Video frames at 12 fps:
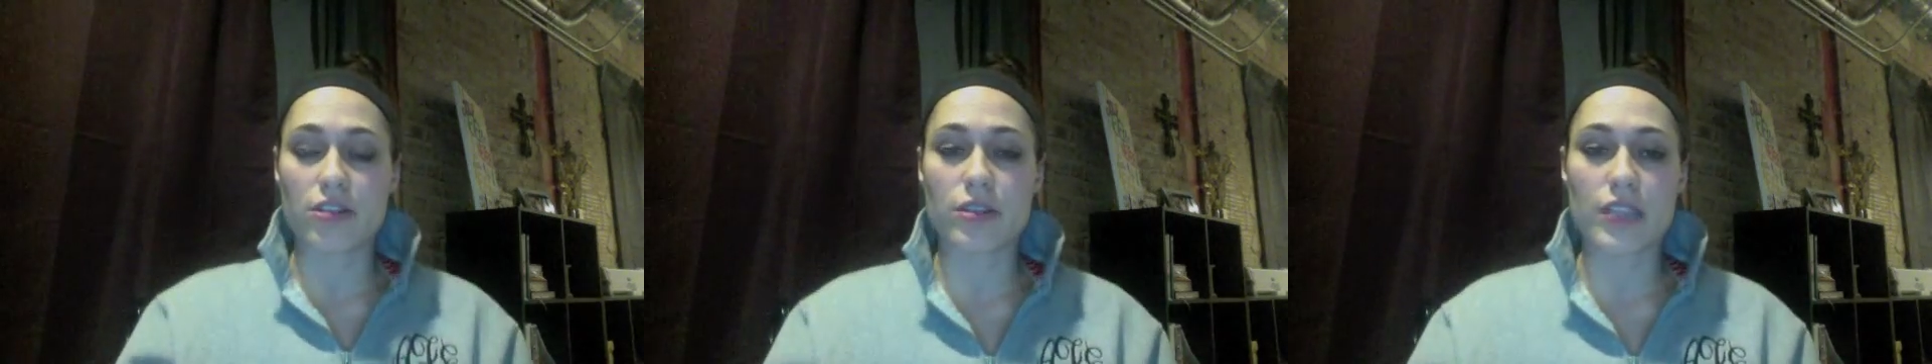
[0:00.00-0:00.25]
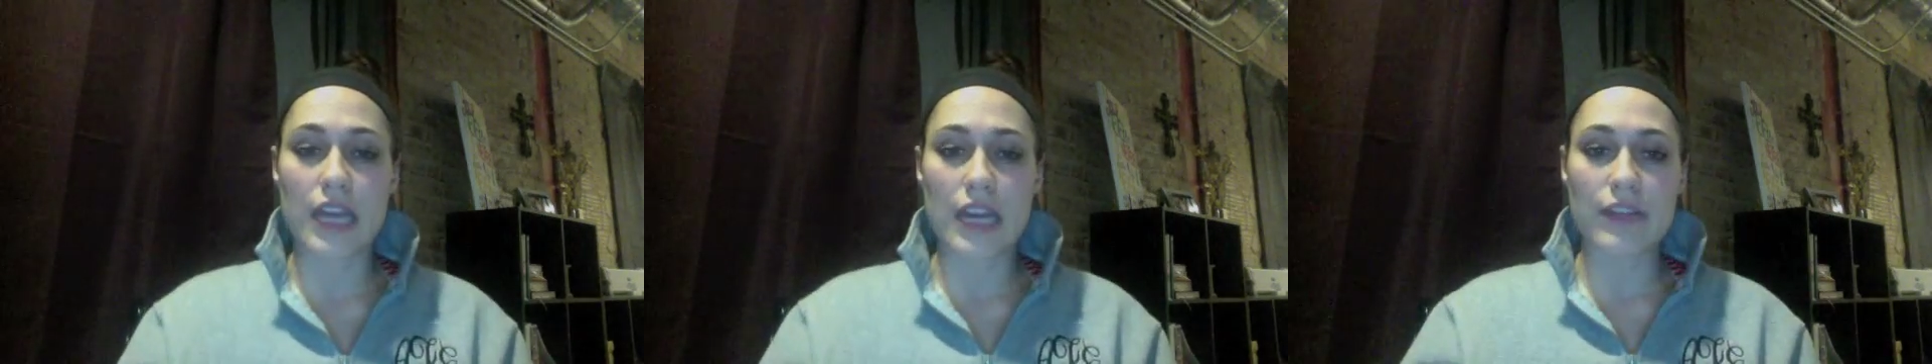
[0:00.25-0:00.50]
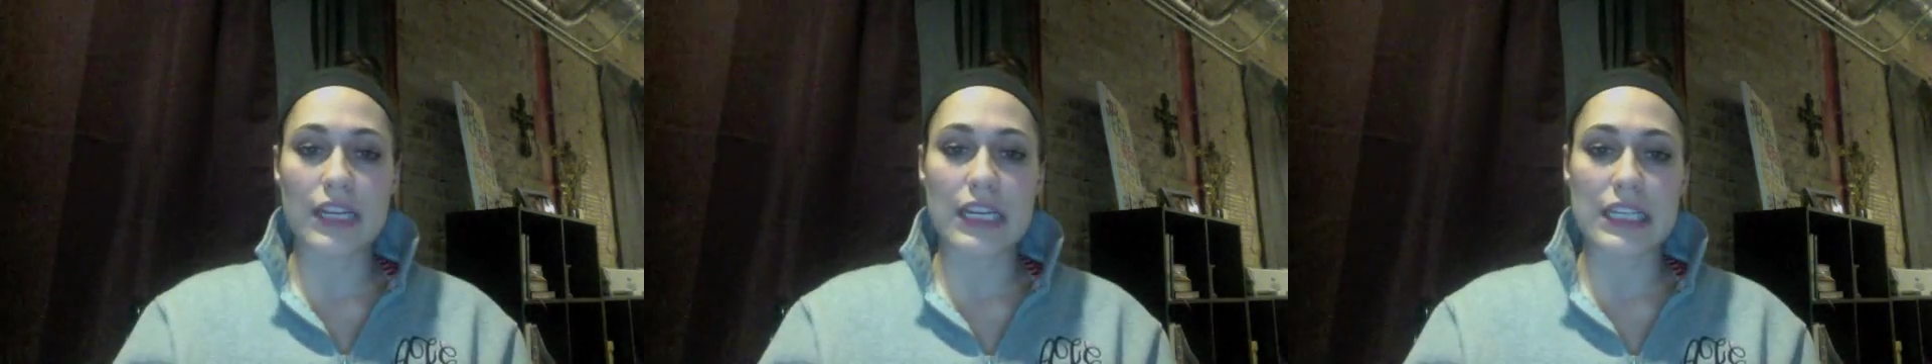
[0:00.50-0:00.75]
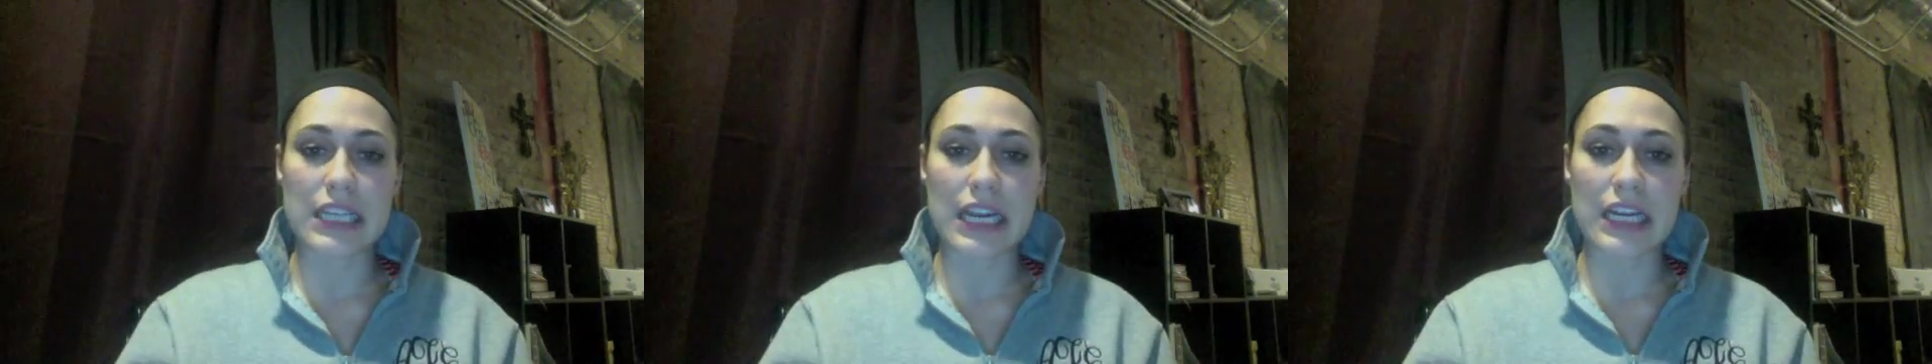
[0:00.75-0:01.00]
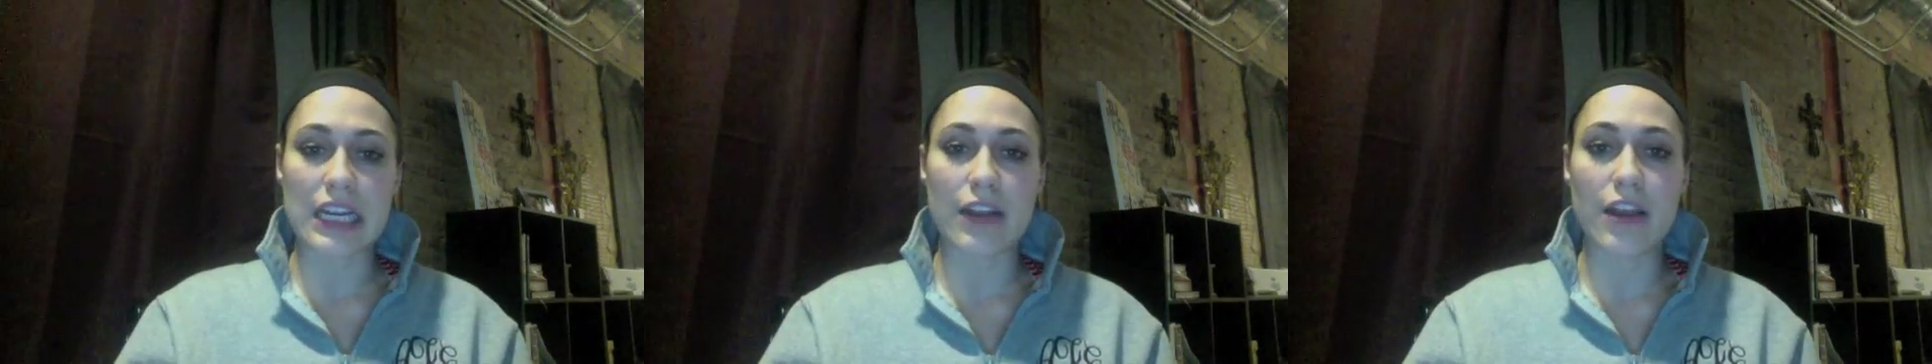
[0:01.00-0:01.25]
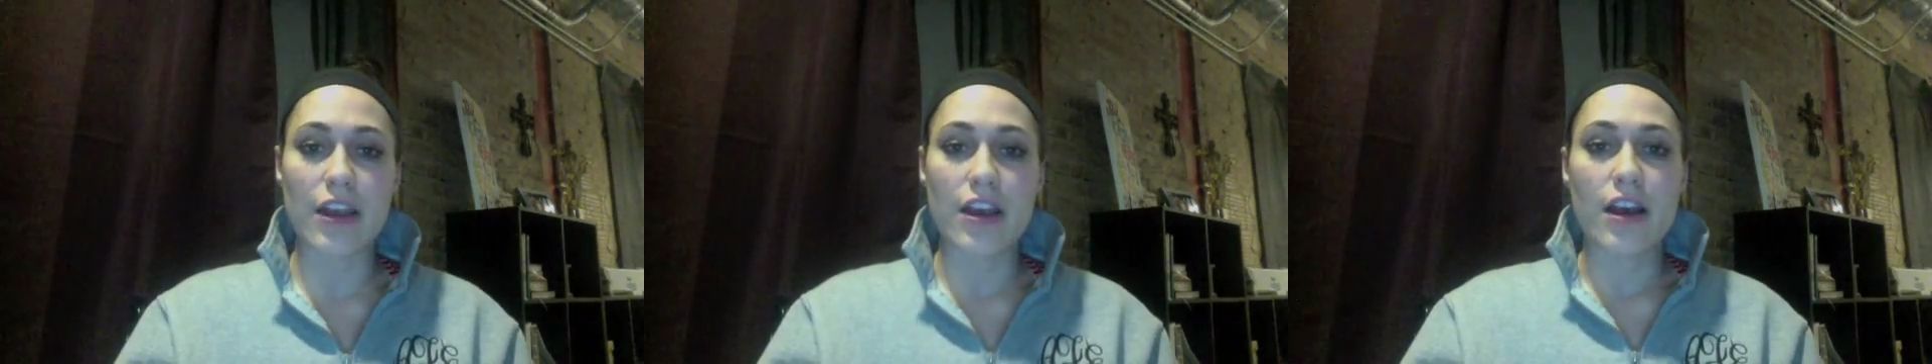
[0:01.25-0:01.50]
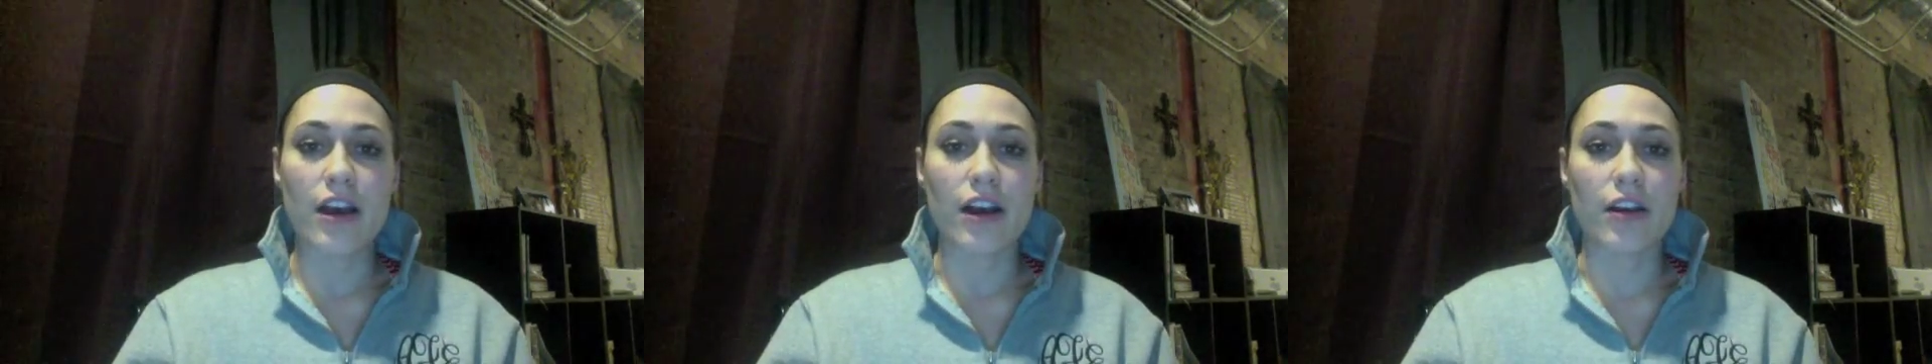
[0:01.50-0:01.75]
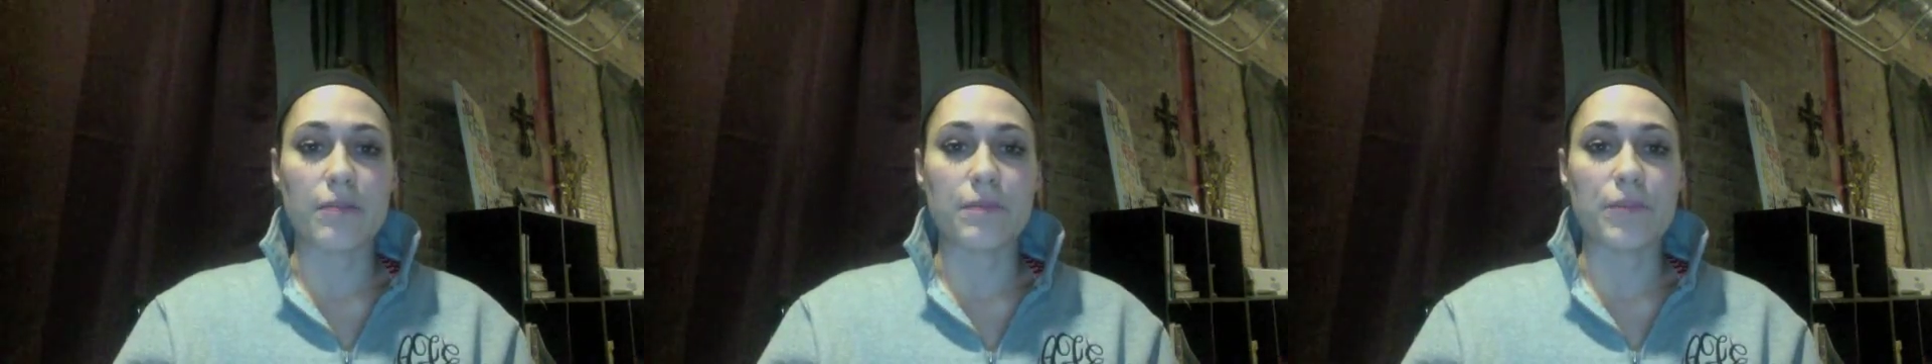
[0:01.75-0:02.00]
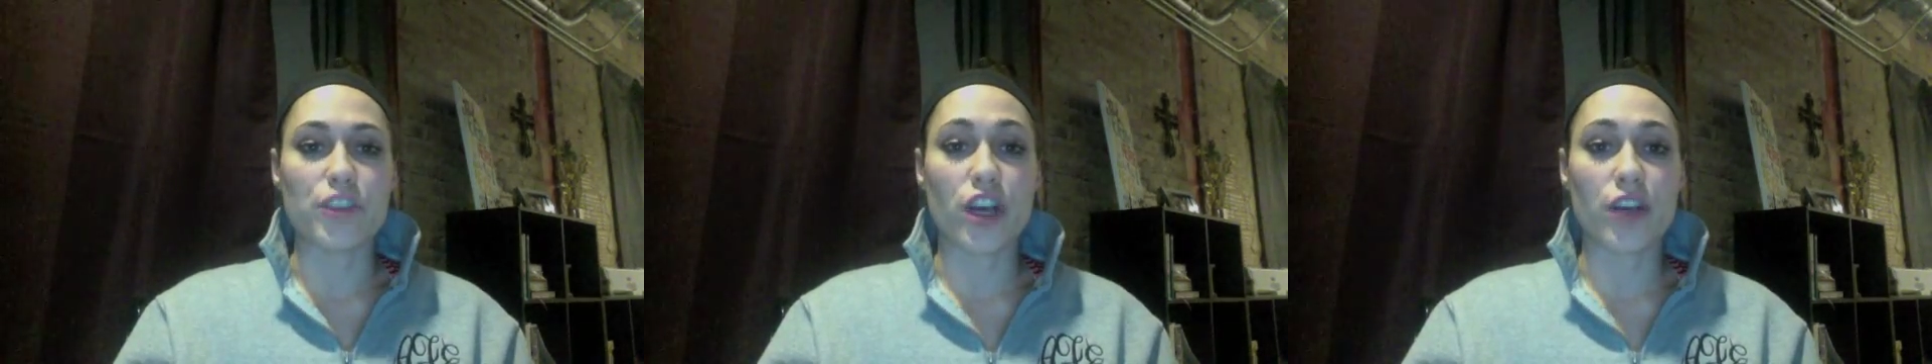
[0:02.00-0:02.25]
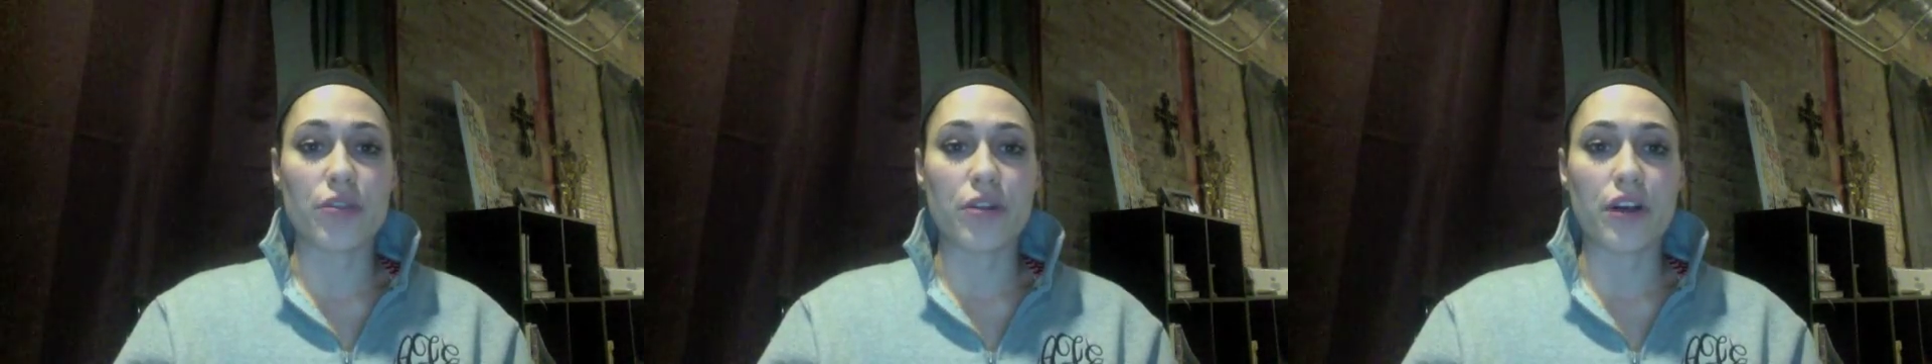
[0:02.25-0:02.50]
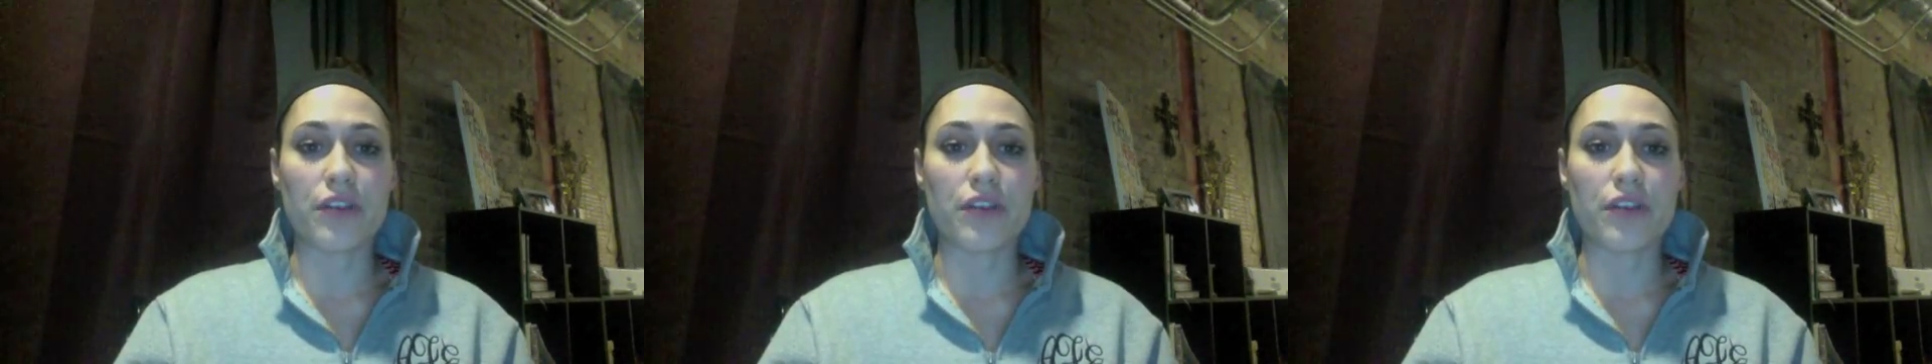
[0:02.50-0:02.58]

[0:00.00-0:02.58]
So it's kind of an exciting genre